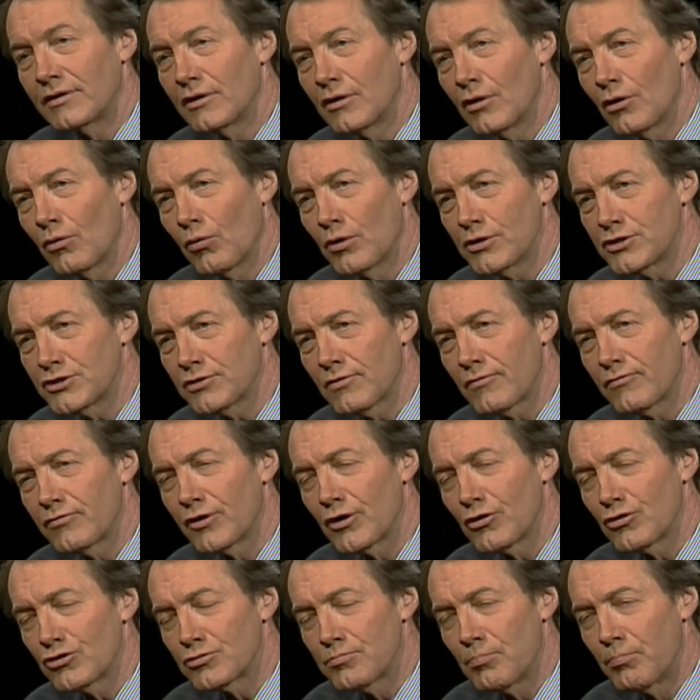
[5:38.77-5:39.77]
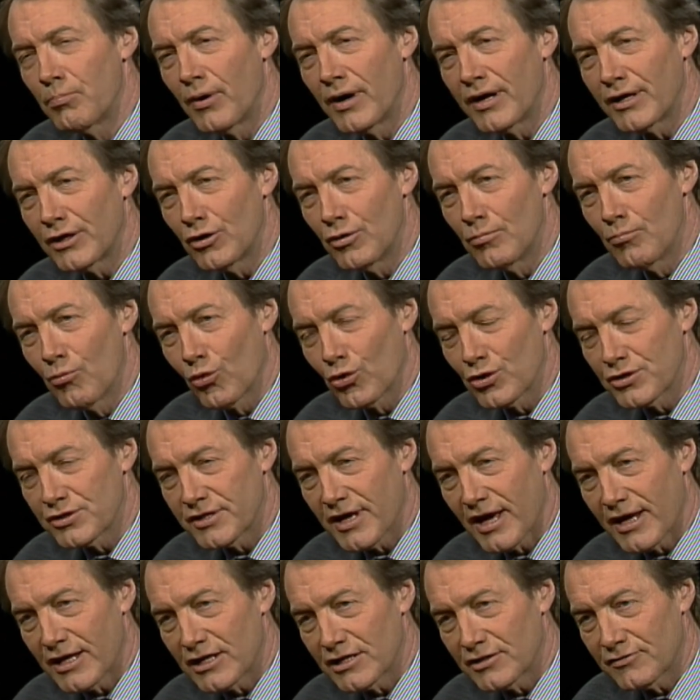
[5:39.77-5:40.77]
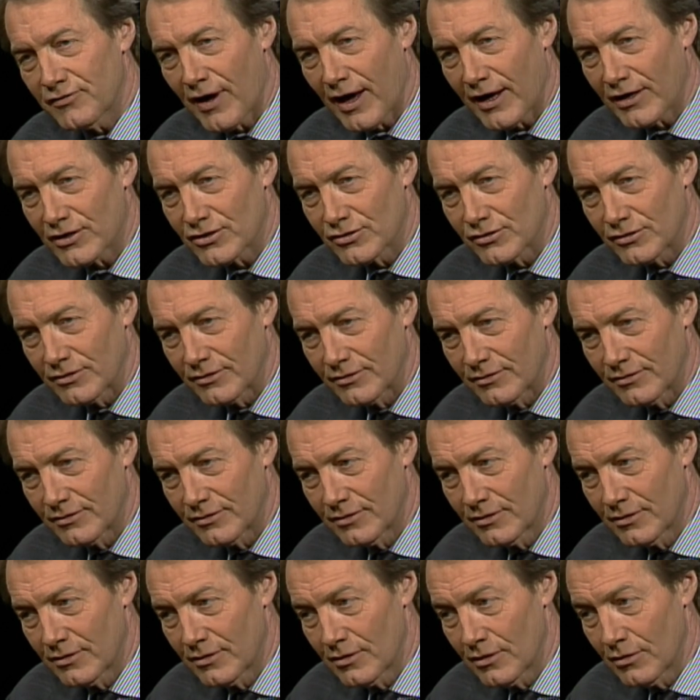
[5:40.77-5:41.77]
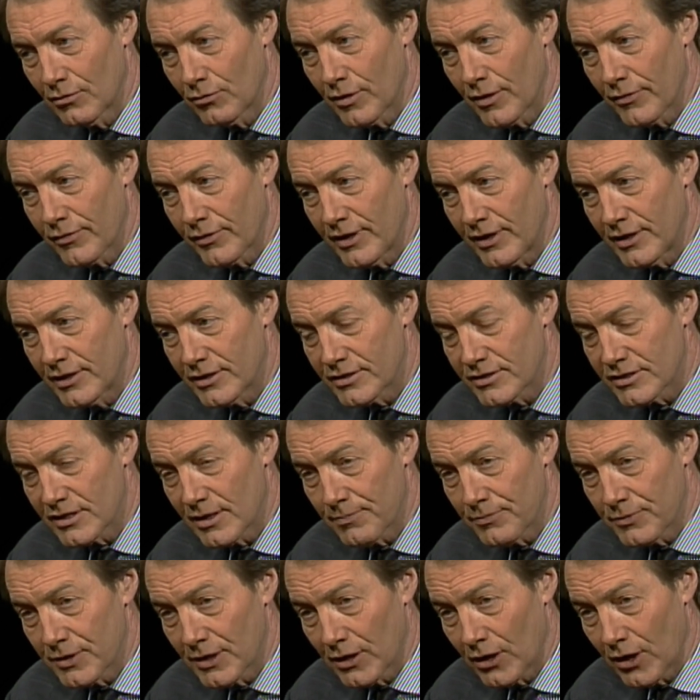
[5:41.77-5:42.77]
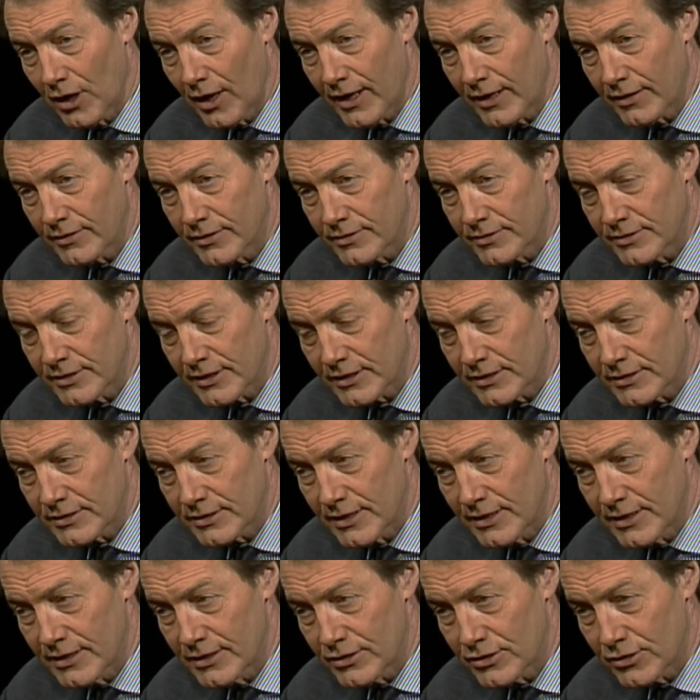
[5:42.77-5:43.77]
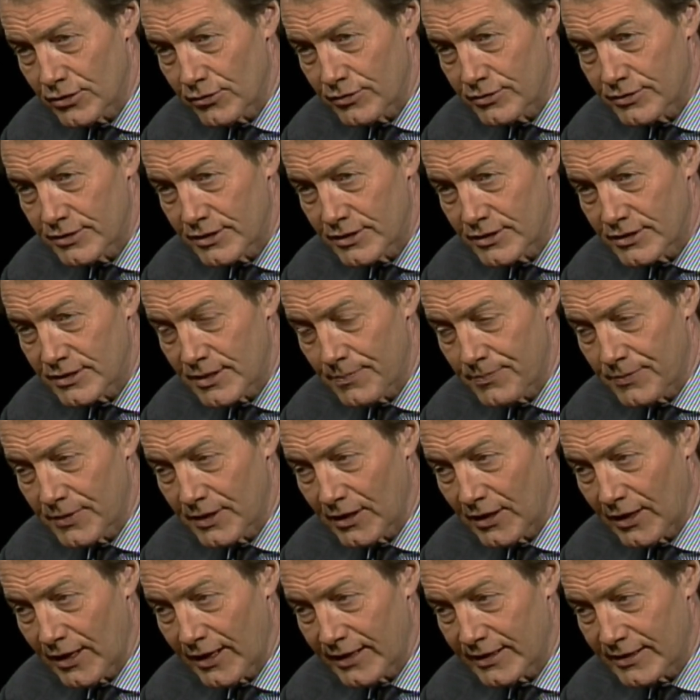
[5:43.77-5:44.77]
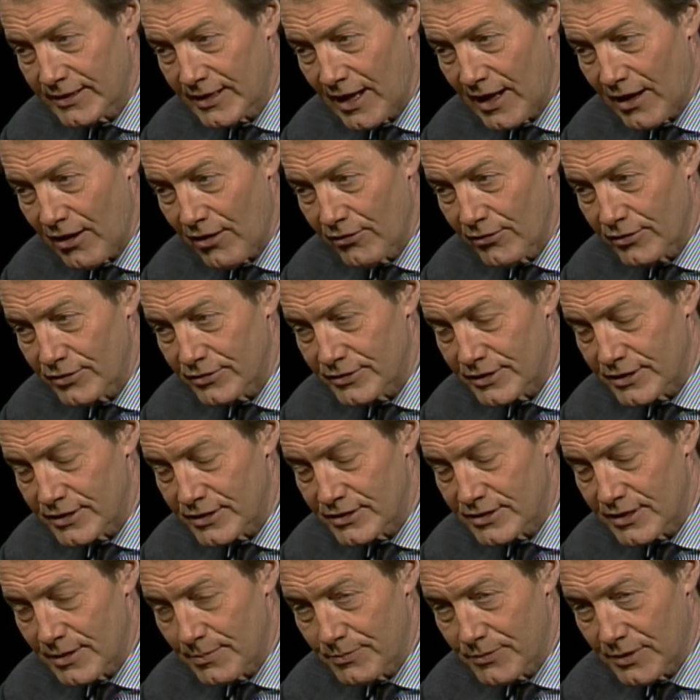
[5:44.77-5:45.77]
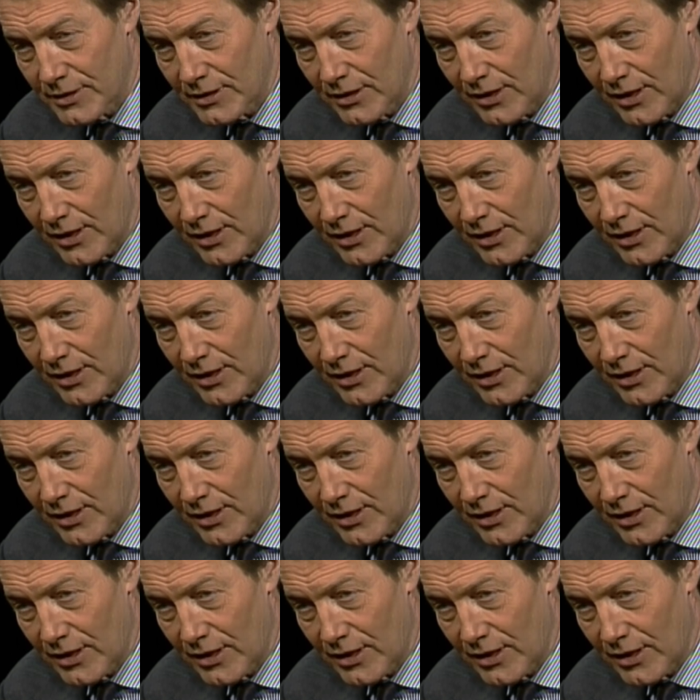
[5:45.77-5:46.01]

mm-hmm. which of those bring you more satisfaction? Whether it is something like The Sixth Sense, or is it something like Die Hard, or is it something